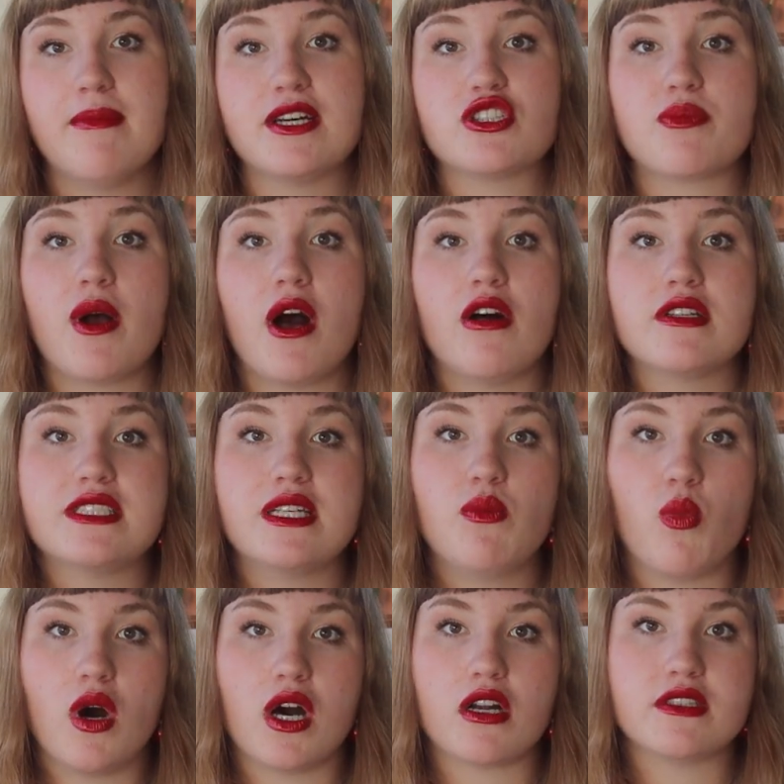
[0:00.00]
The
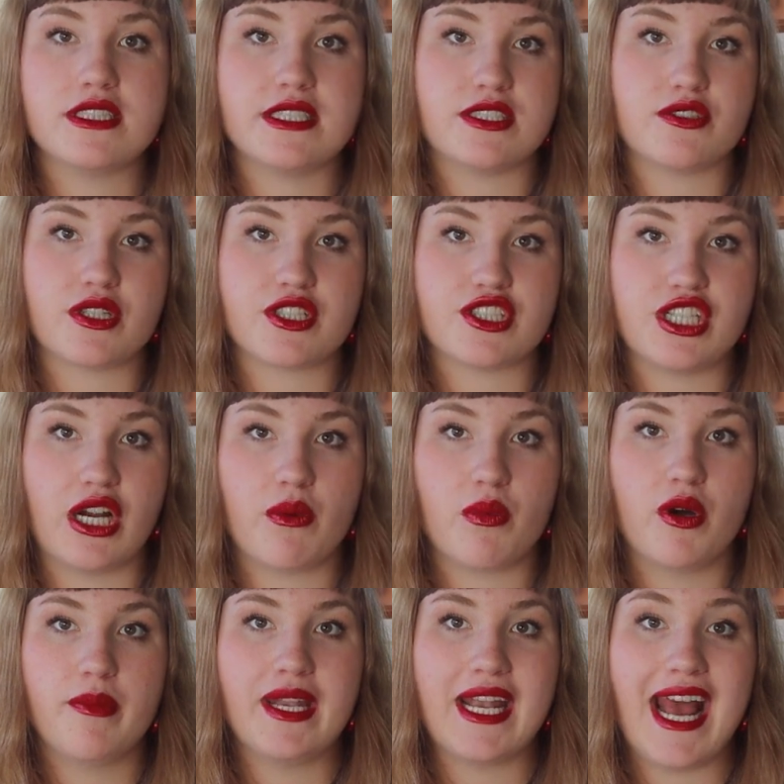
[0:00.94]
Metropolitan Water District
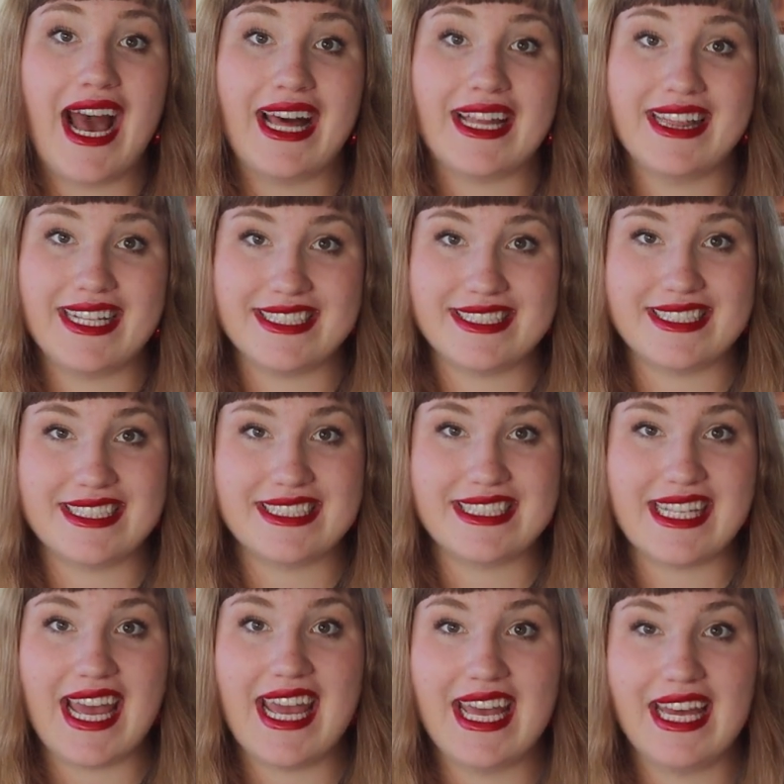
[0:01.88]
chairwoman had this to
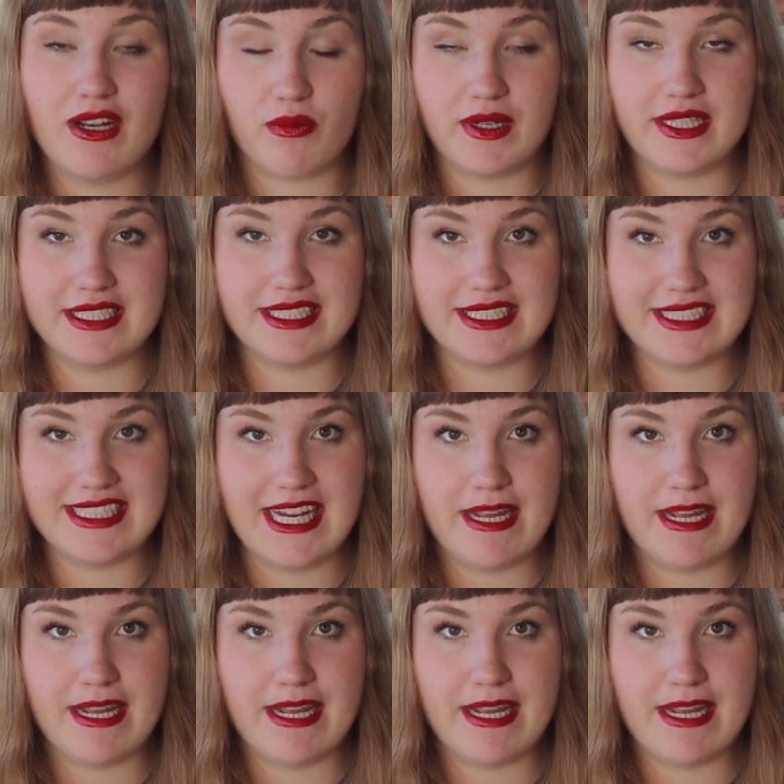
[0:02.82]
say in a recent